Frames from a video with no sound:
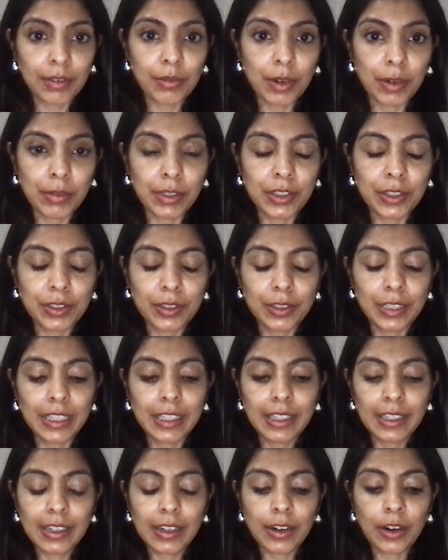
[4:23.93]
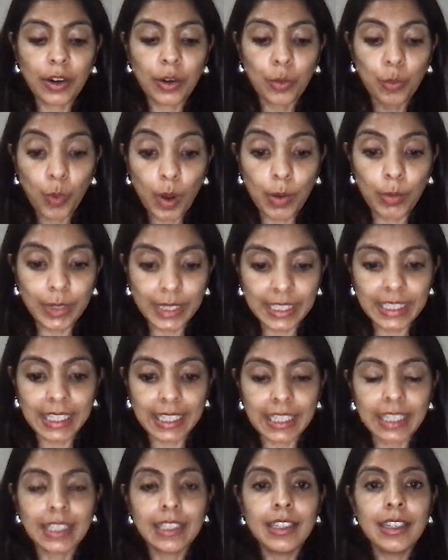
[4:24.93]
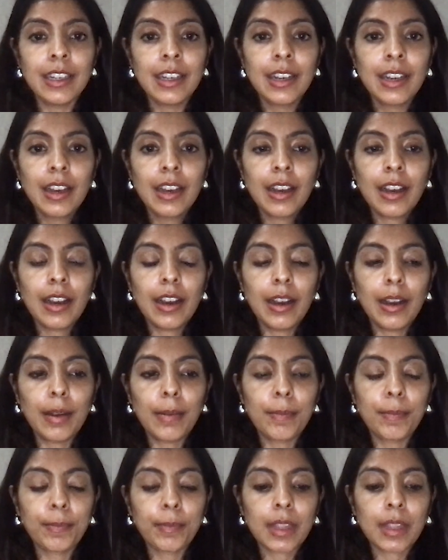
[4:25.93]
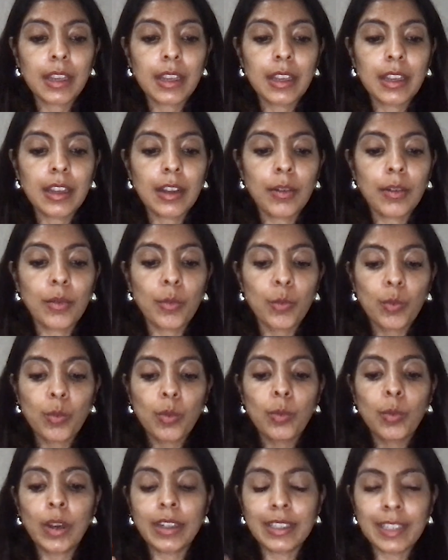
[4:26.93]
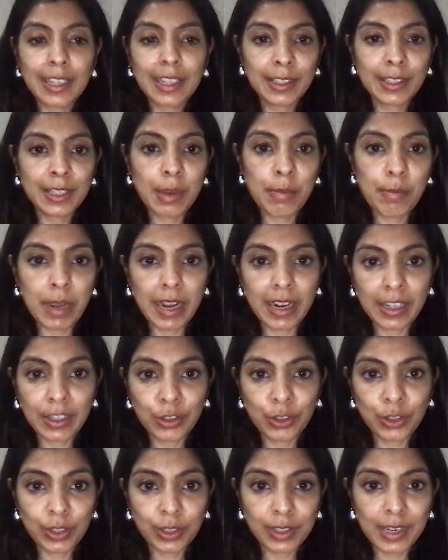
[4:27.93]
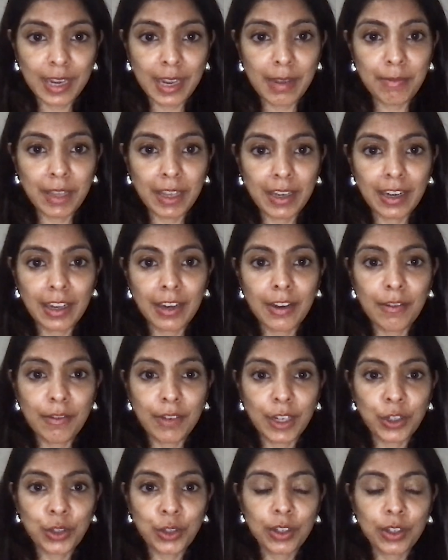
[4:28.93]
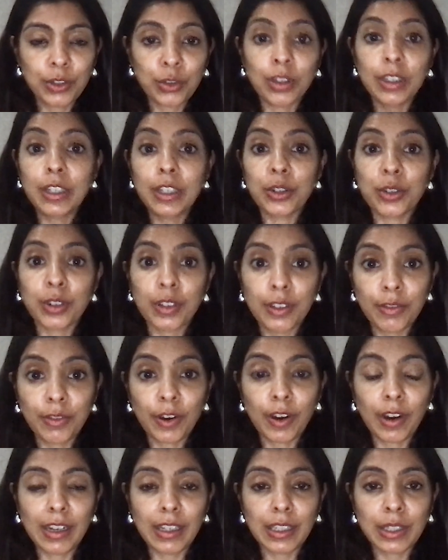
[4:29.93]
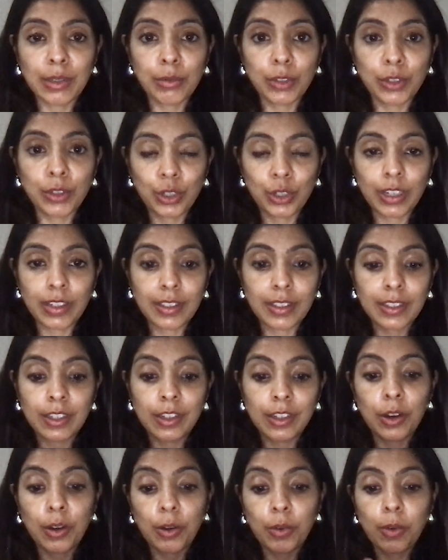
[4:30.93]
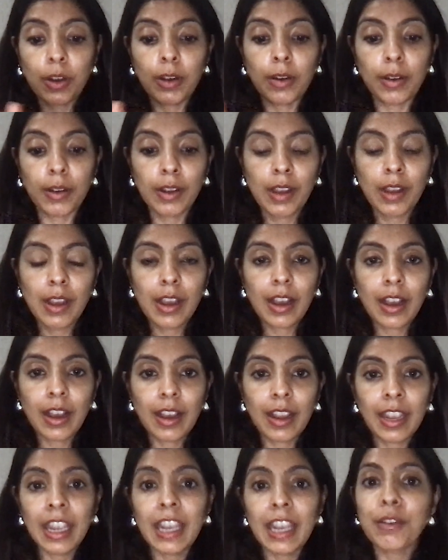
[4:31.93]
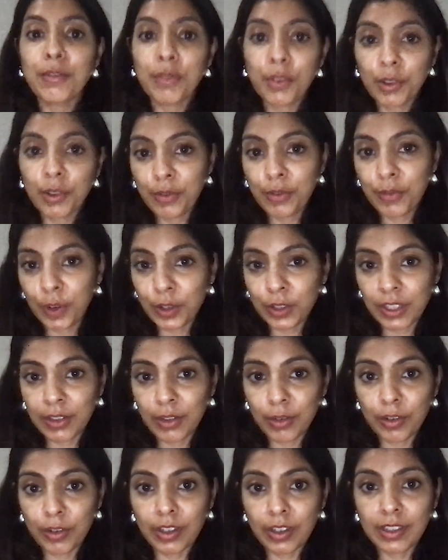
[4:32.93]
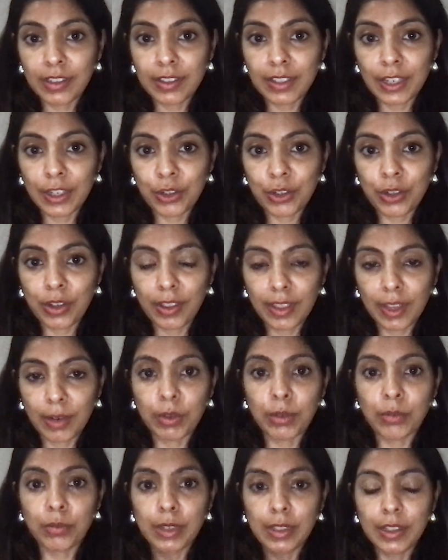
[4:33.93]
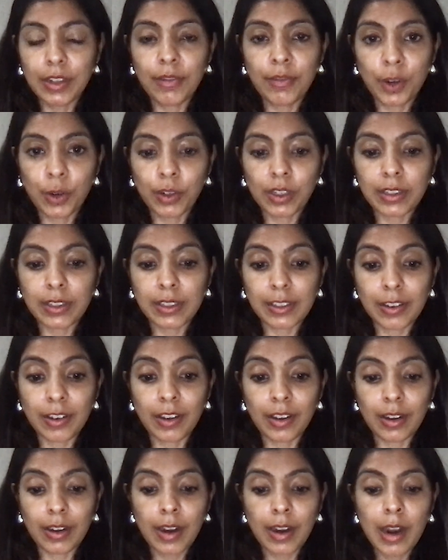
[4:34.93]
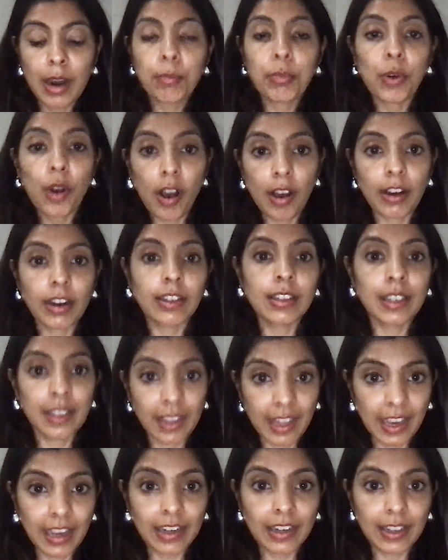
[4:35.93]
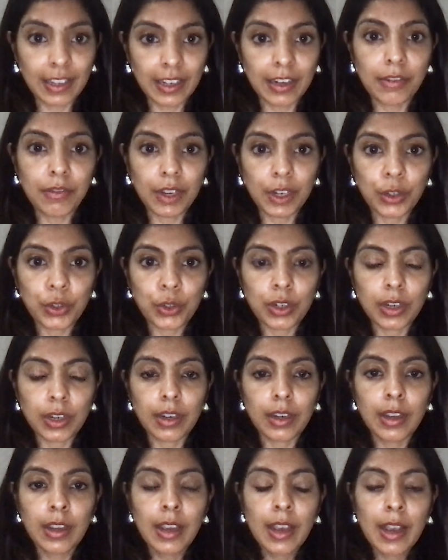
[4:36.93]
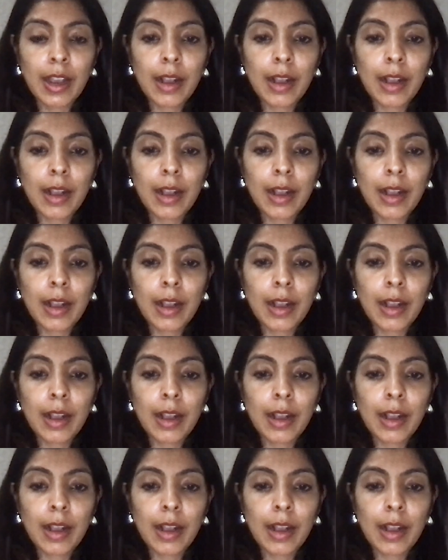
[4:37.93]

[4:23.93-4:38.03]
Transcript: what we're doing or what we did, want to take a step back and just name that innovation traditionally for us was just, a handful of folks in the organization that were really focused on product-led innovation.